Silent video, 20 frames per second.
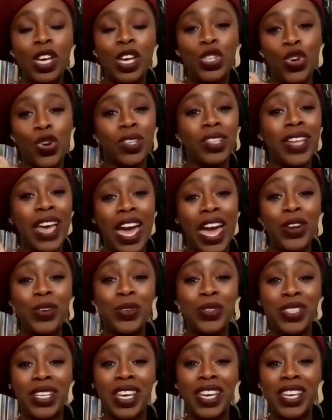your
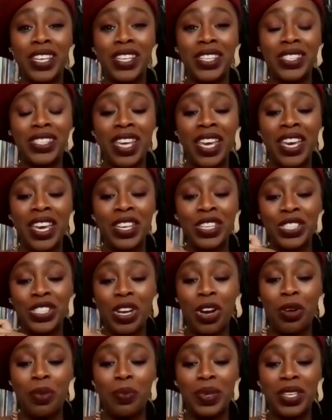latter days
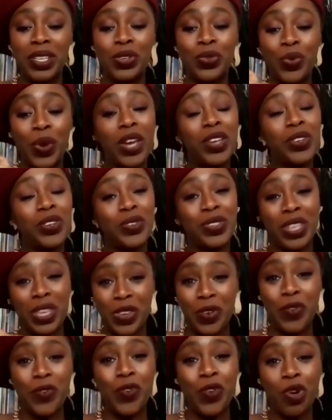shall be greater than
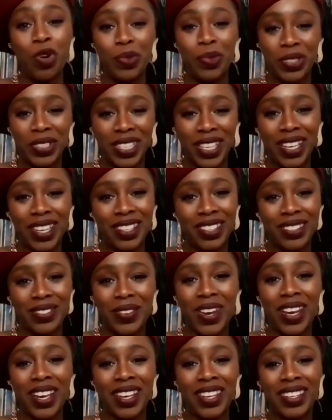your former days,
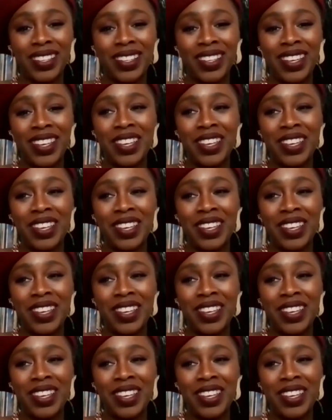right?